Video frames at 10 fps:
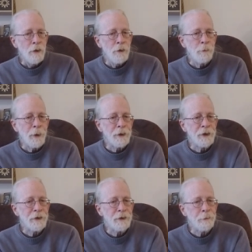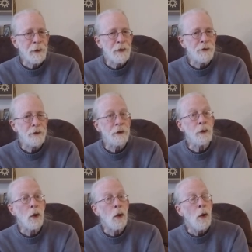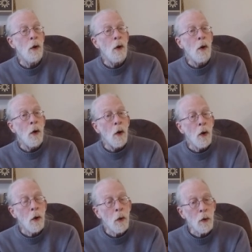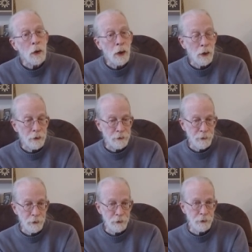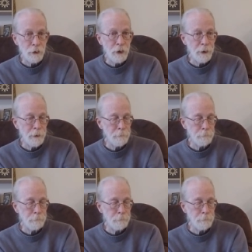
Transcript: to participation in the whole cosmos okay